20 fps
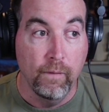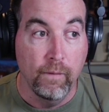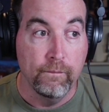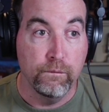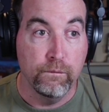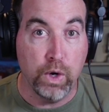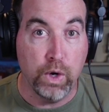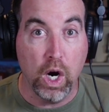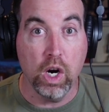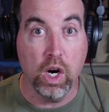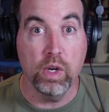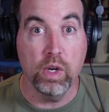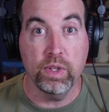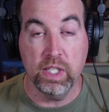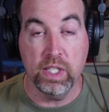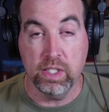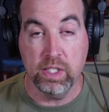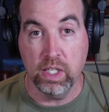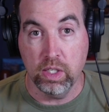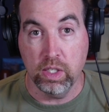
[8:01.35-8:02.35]
far
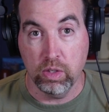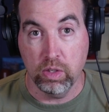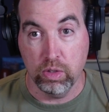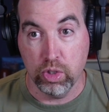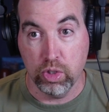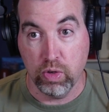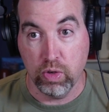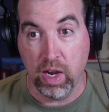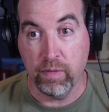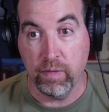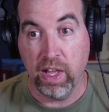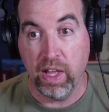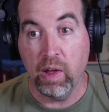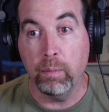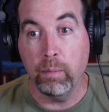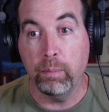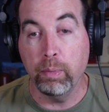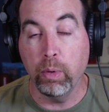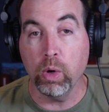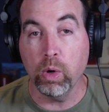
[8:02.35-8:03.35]
sea turtles travel, how
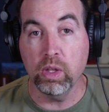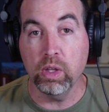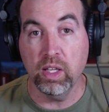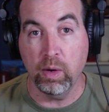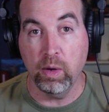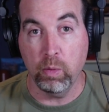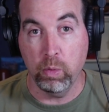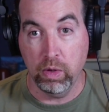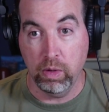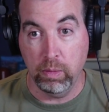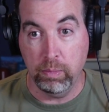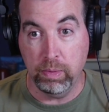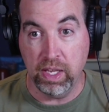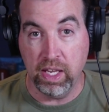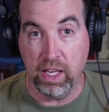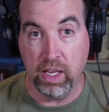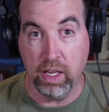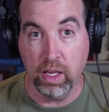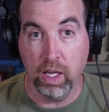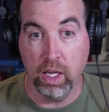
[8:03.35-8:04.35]
important they will
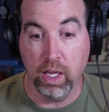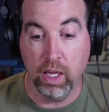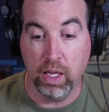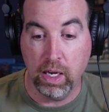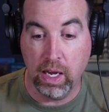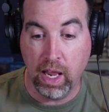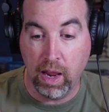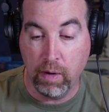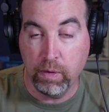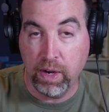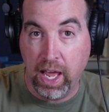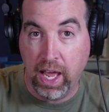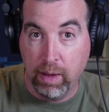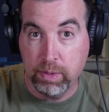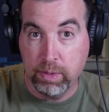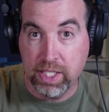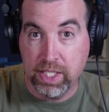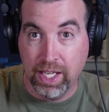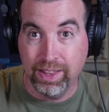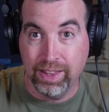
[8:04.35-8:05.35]
be in every
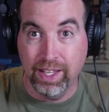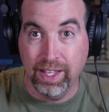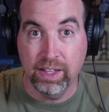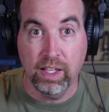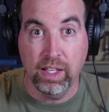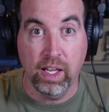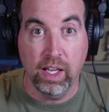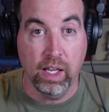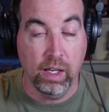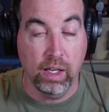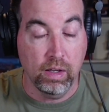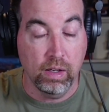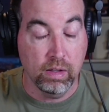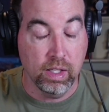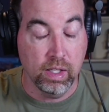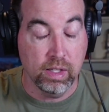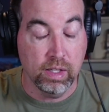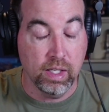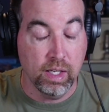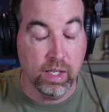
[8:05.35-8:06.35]
habitat that
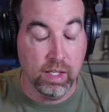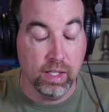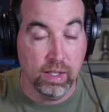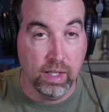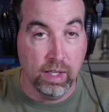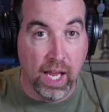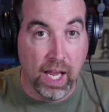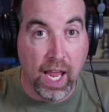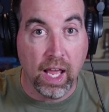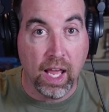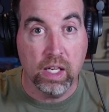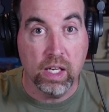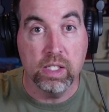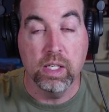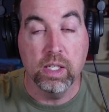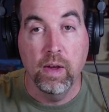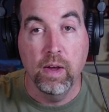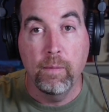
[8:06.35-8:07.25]
they land